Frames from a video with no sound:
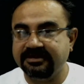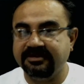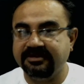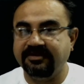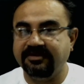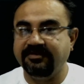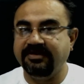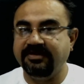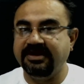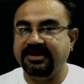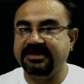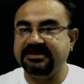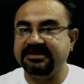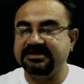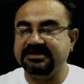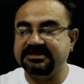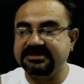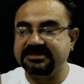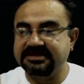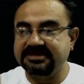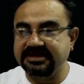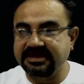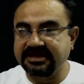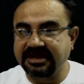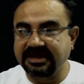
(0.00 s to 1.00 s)
where the
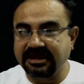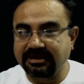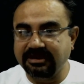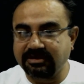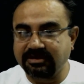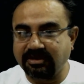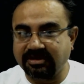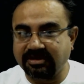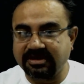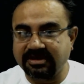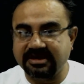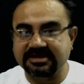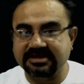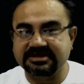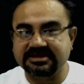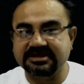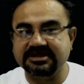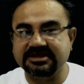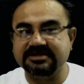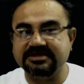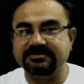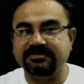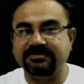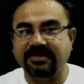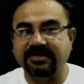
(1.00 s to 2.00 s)
single coccus
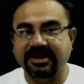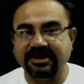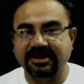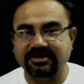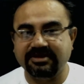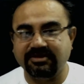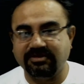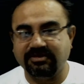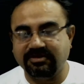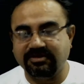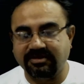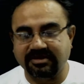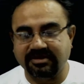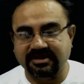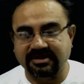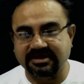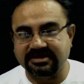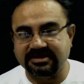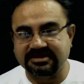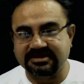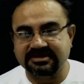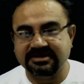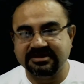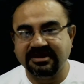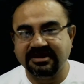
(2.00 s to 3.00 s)
is
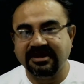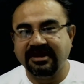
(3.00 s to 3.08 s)
micrococcus.